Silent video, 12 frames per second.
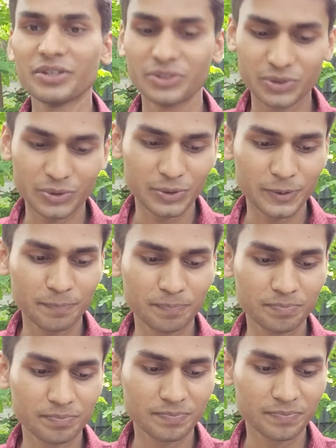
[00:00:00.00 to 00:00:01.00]
so
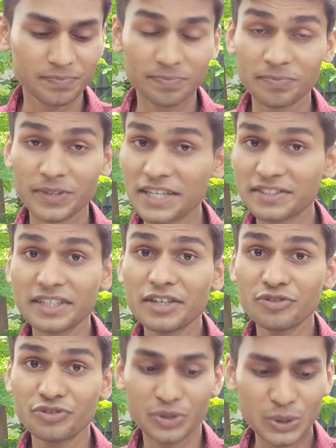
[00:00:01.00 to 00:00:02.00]
it's
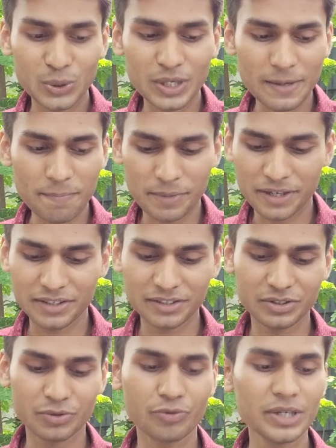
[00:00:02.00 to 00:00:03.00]
enough for today,
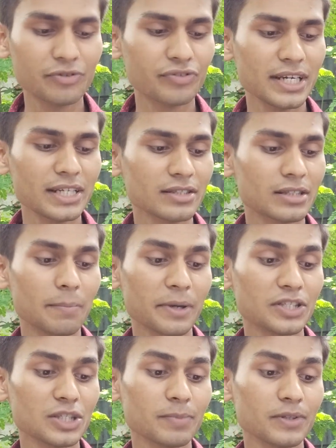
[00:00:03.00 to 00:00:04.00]
because we finished the
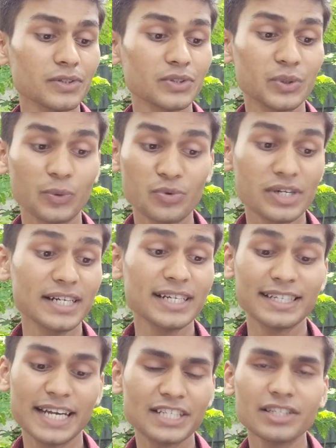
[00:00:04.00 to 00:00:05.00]
principles rooted
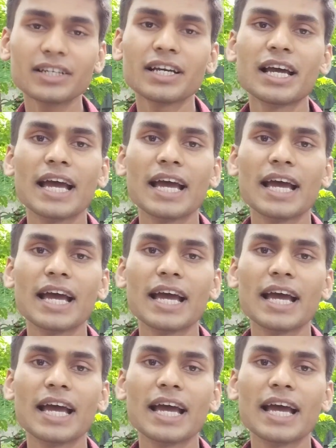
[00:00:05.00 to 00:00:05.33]
in nature,